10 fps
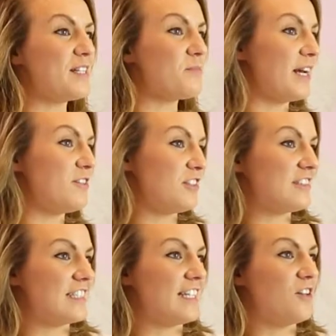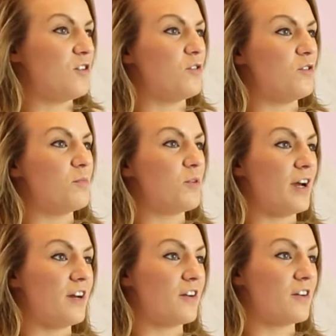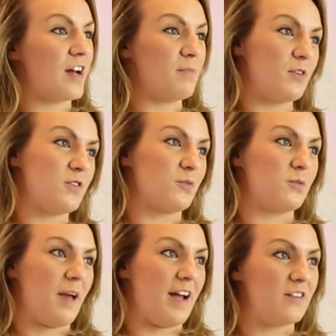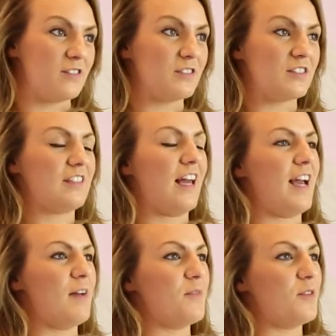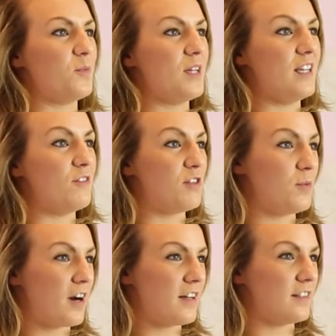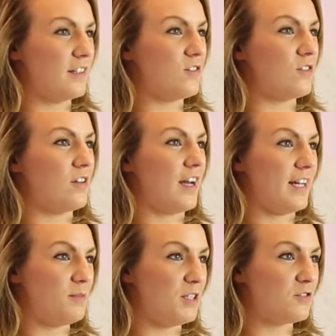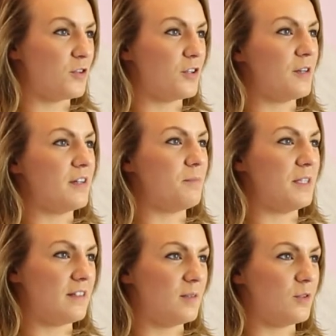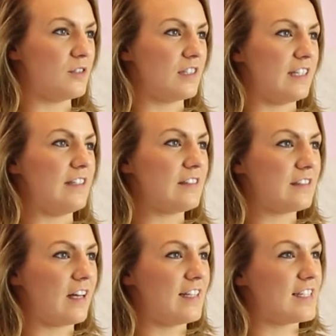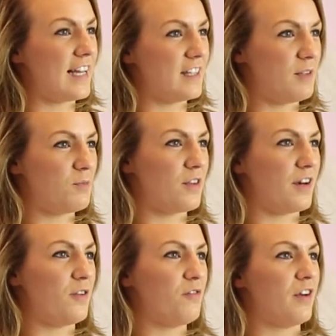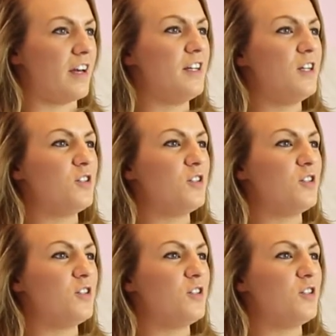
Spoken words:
had a bride recently who brought in her grandmother's old pearls. We reworked it into a headpiece for her and beaded them onto lace and tied them in with her outfit.